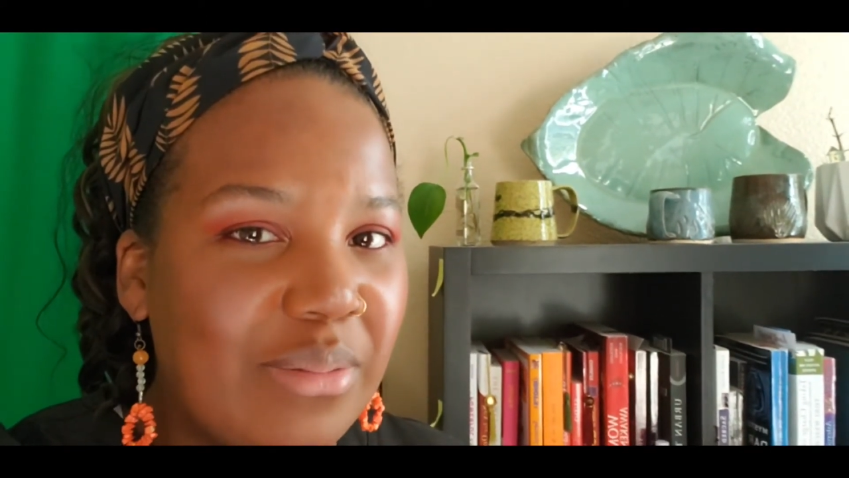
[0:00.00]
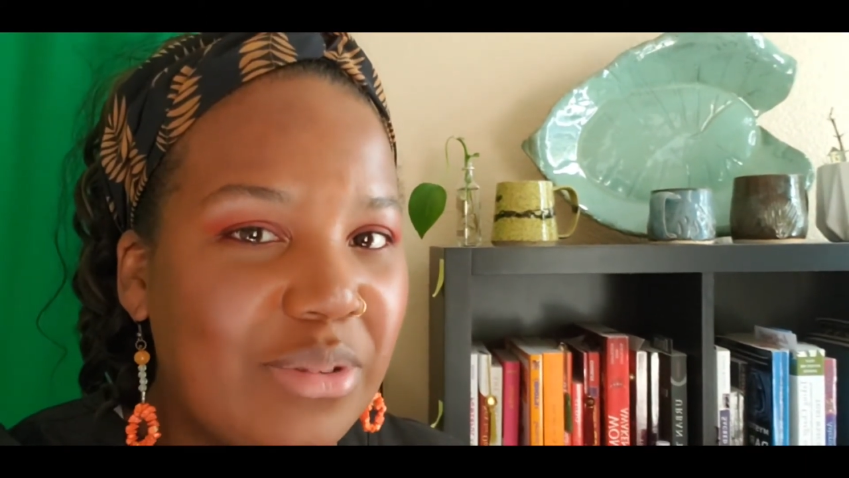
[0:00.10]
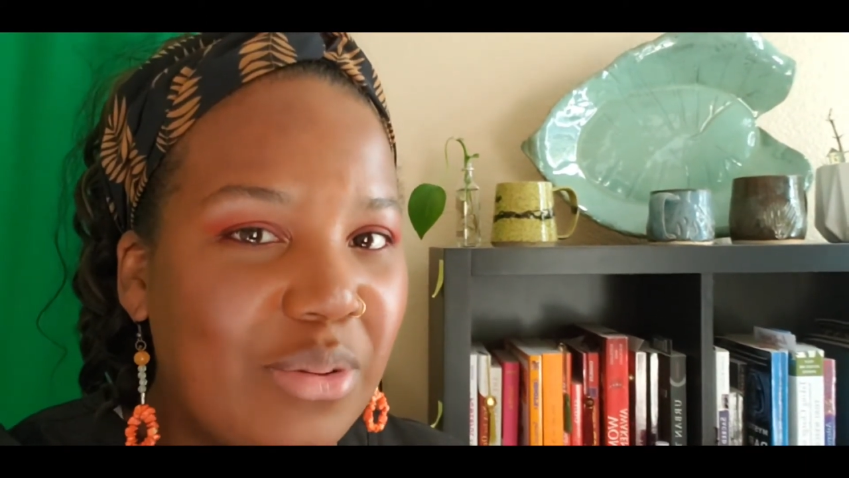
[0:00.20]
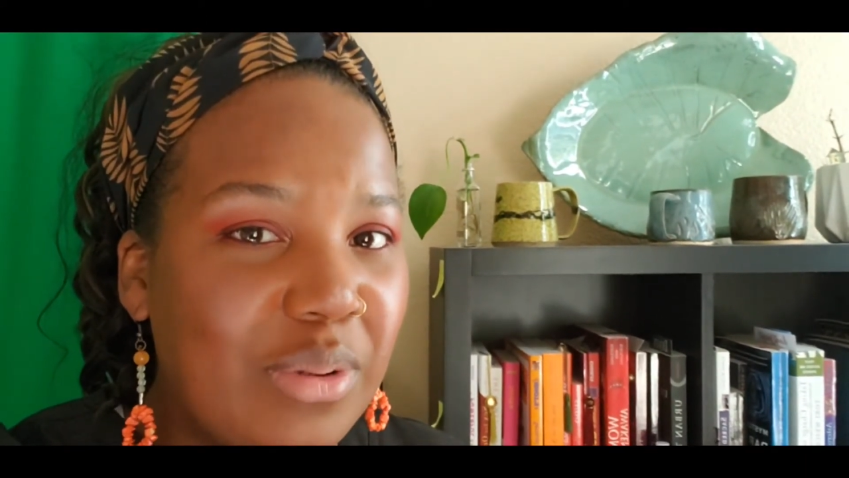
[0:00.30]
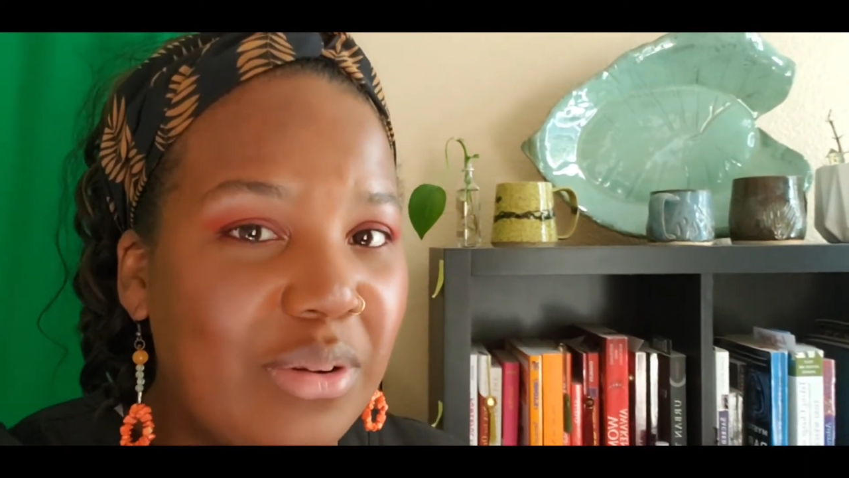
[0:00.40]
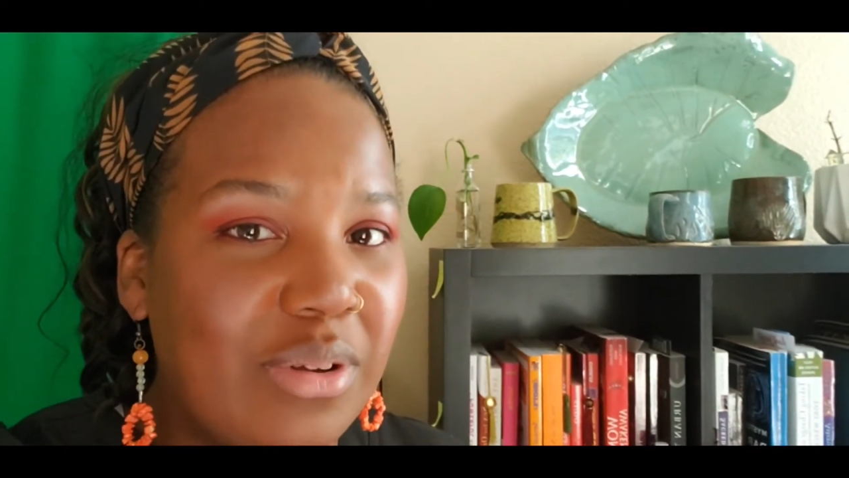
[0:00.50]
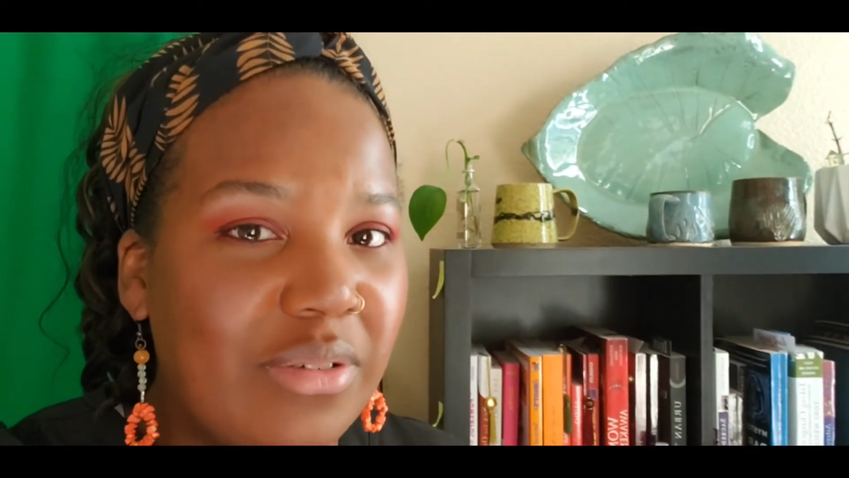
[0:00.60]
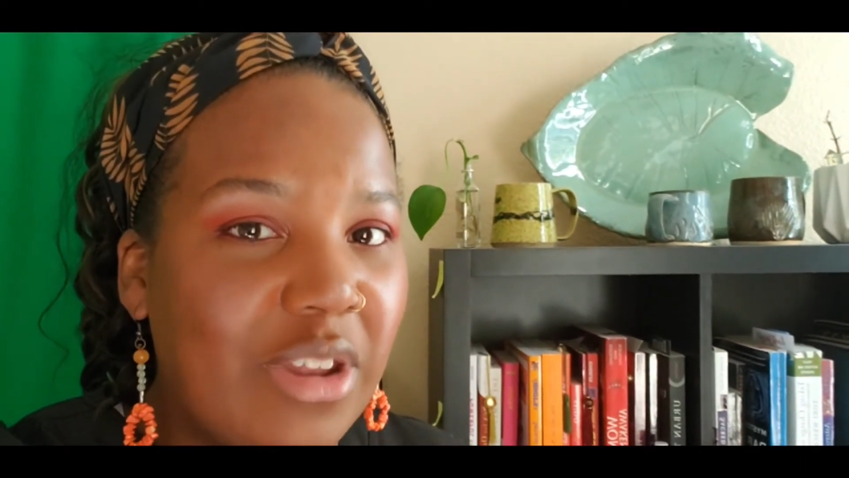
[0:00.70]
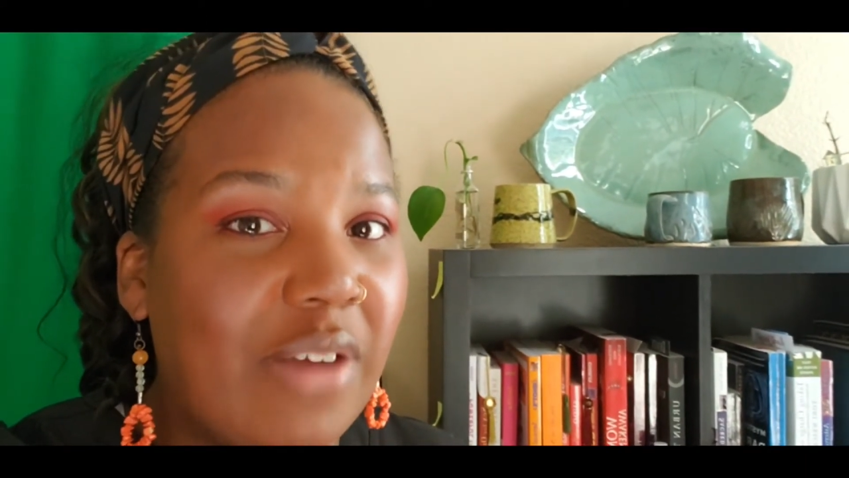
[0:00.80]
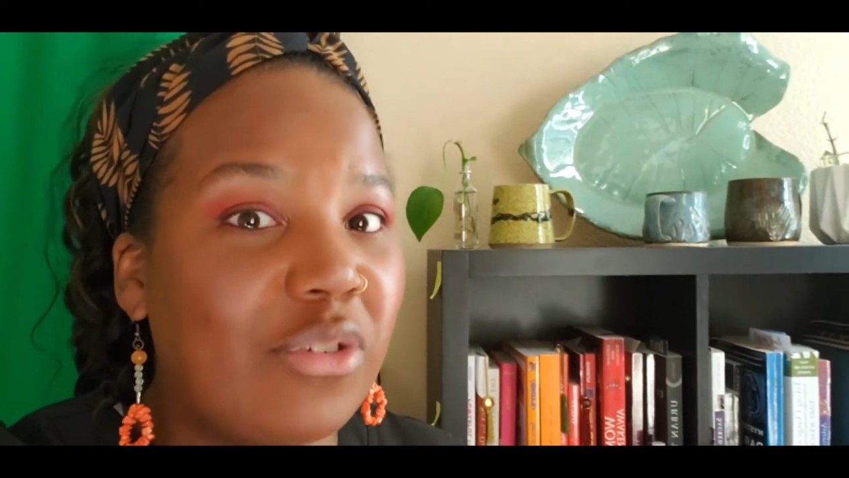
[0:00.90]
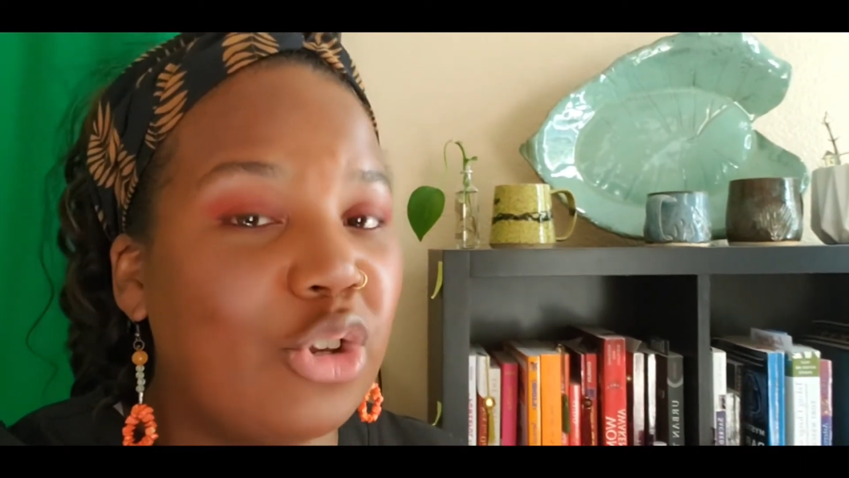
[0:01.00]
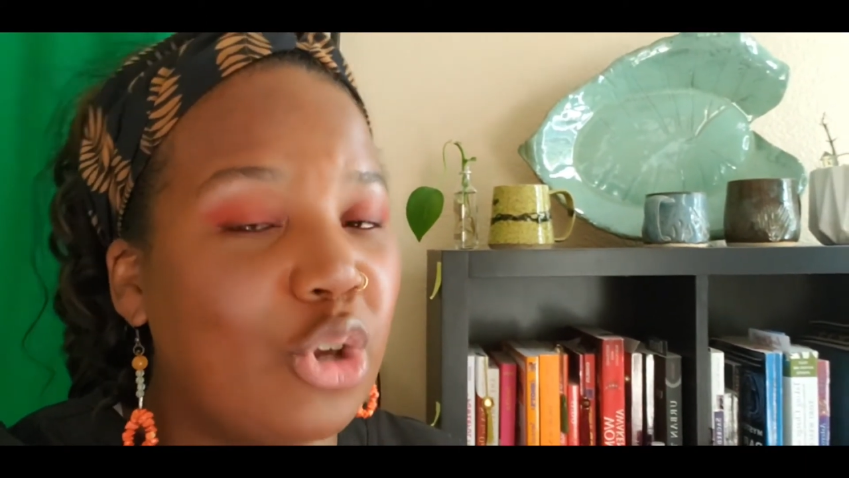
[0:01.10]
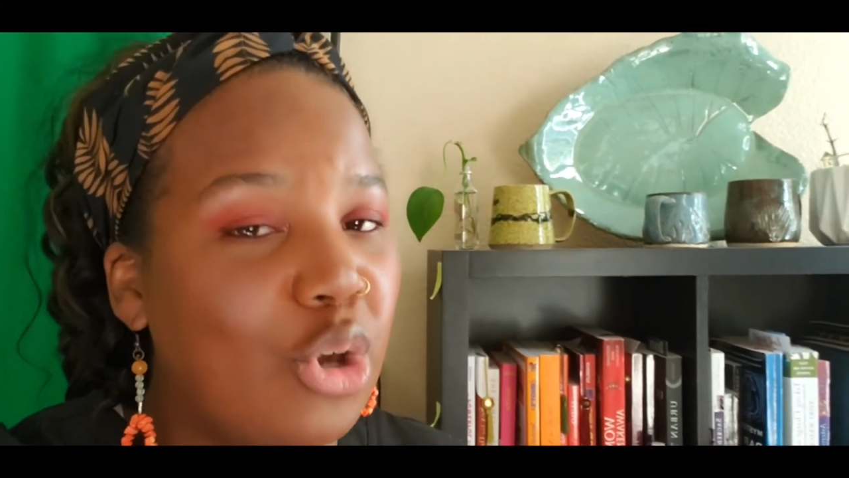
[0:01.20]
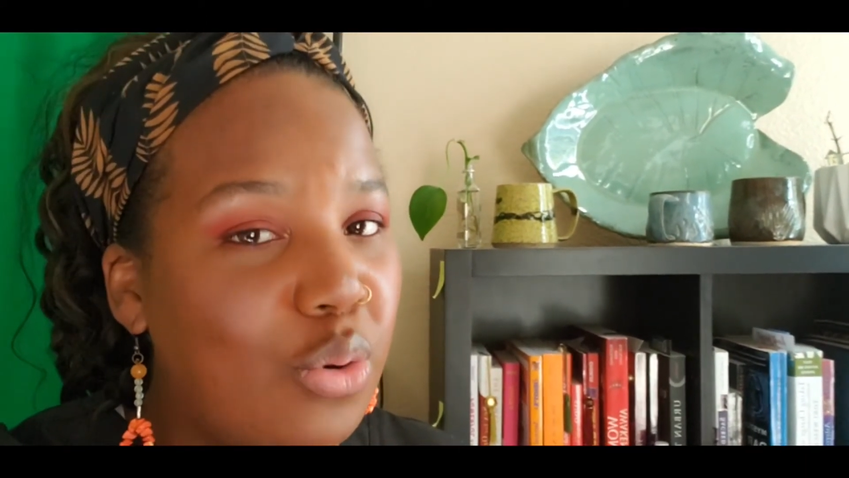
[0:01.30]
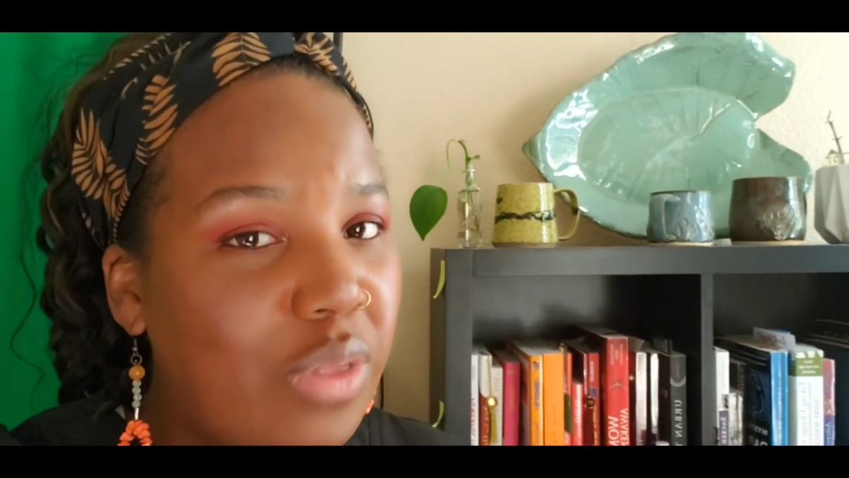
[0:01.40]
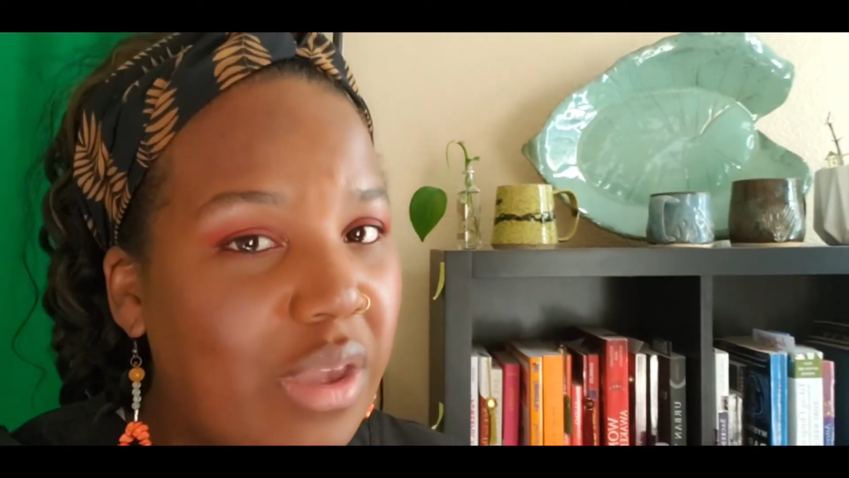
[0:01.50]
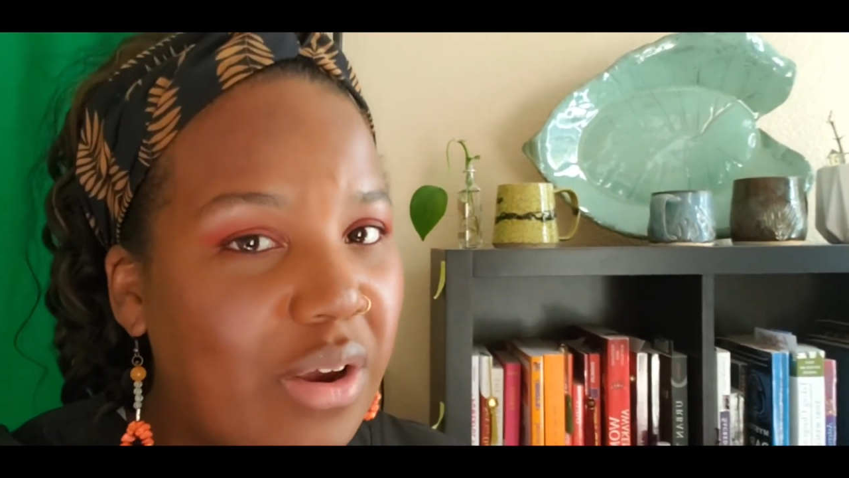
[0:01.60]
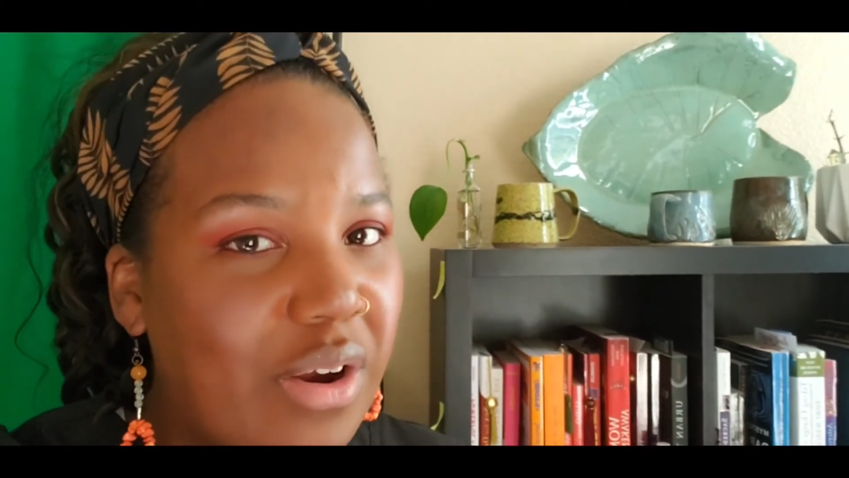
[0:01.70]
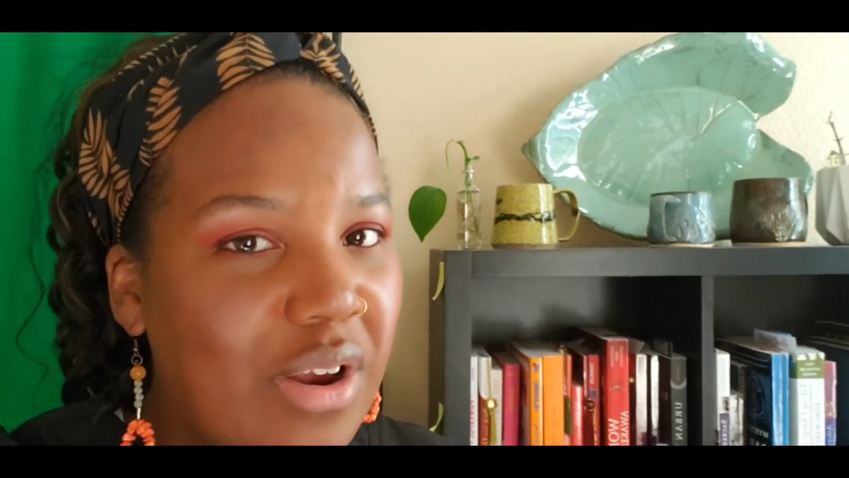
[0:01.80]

so we don't even have to go there.